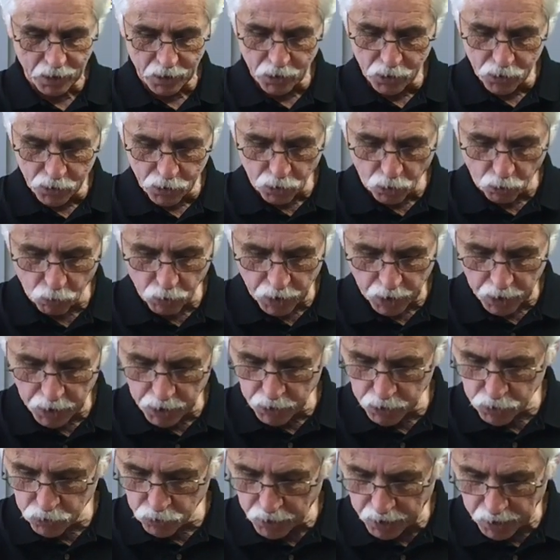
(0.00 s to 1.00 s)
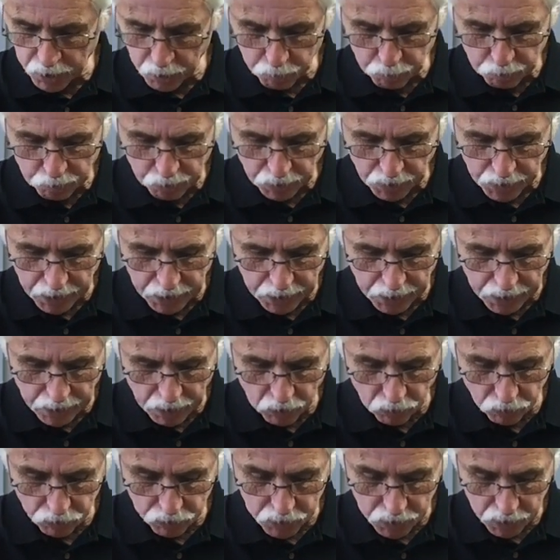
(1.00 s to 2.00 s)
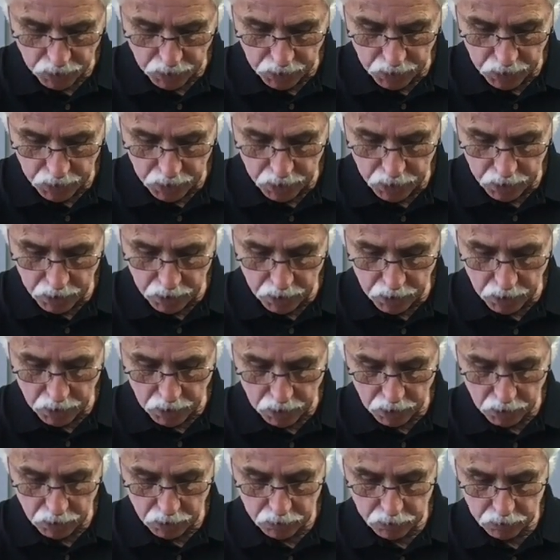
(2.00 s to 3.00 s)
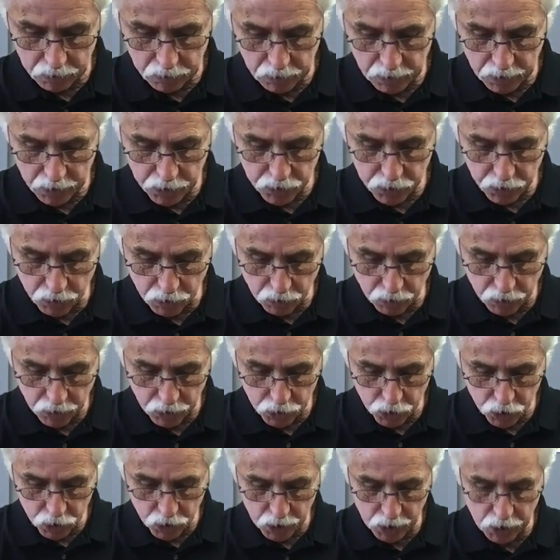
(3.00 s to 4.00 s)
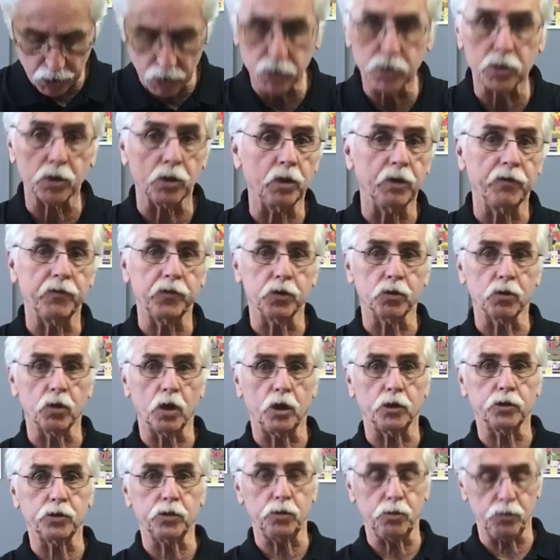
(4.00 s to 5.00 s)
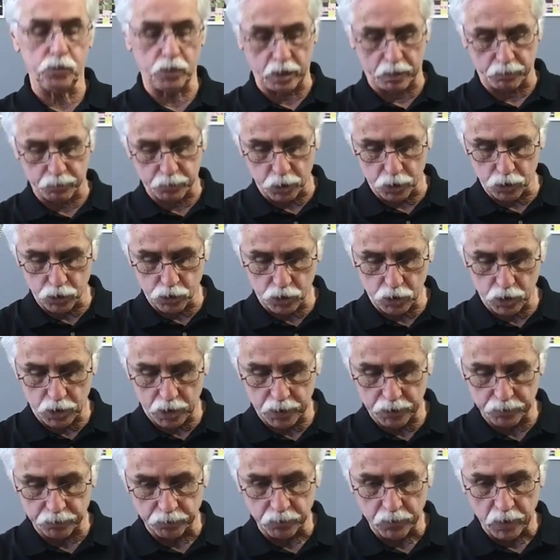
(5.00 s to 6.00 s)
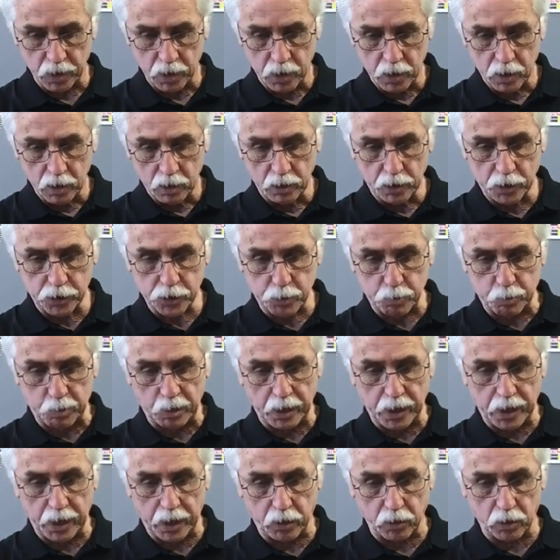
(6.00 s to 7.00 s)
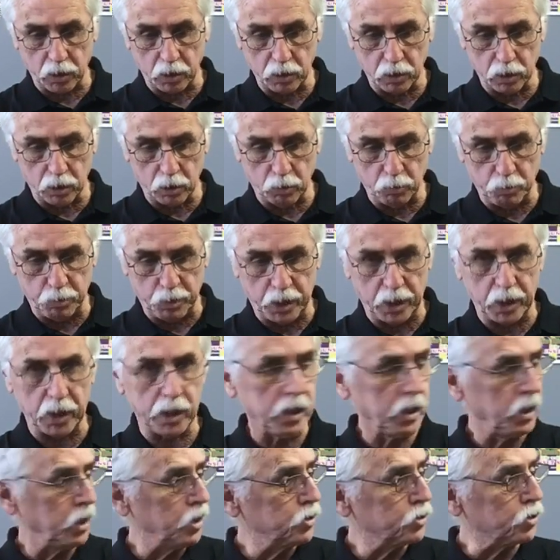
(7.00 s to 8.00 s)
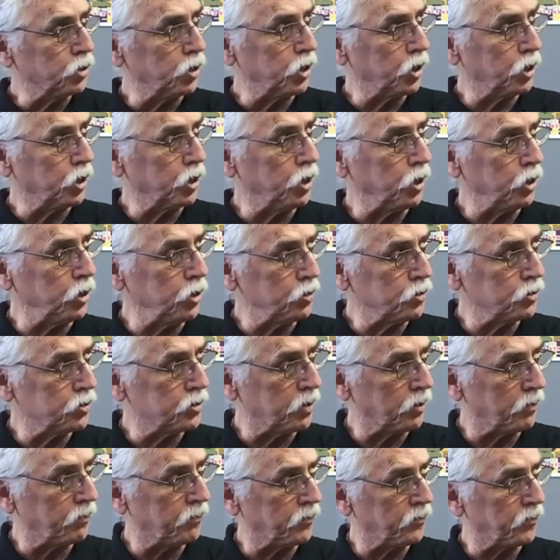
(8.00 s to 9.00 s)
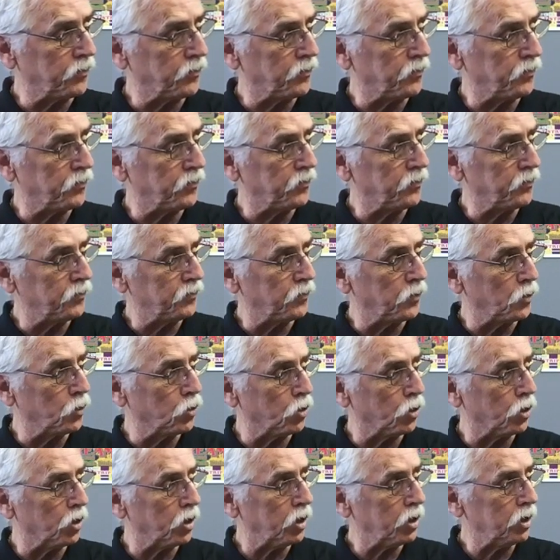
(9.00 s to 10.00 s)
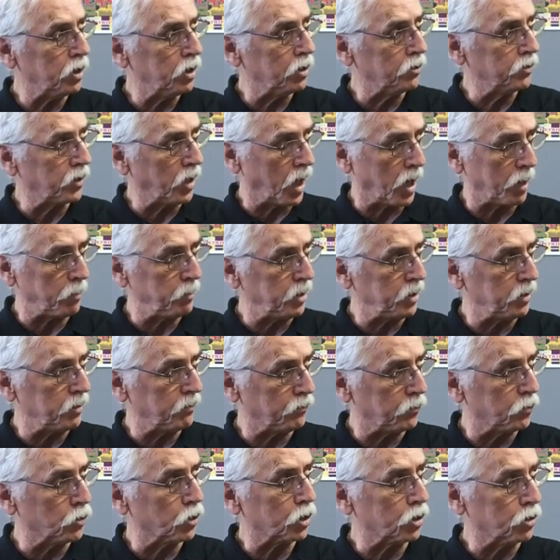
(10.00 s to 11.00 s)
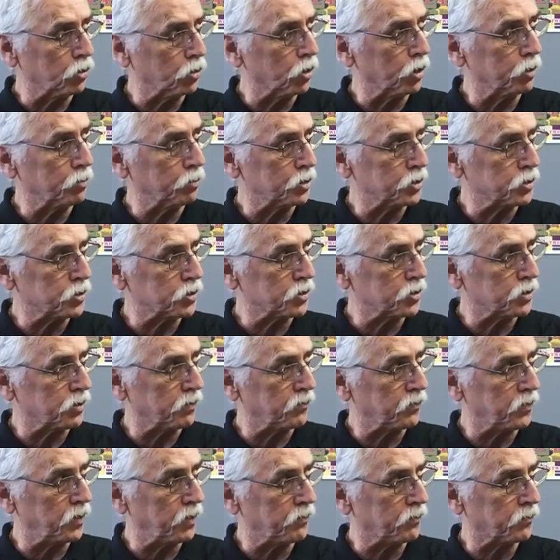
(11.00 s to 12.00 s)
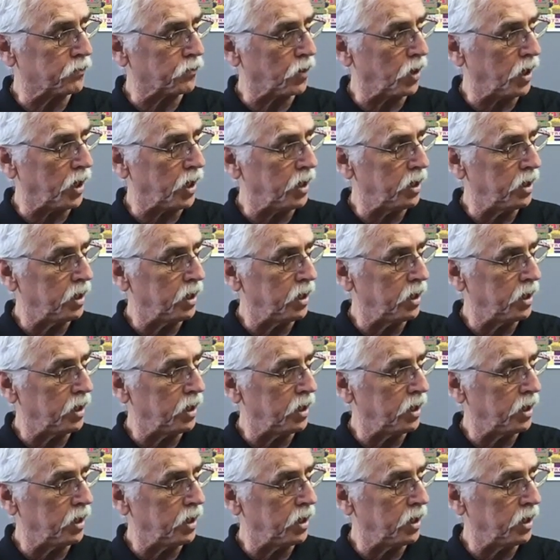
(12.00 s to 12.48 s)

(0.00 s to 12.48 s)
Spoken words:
So we're going to try try to play out in, let's go to G. So if you're all tuned up to G, let's play out a little bit. So you're going to use the 4 chord, which is the 5th fret,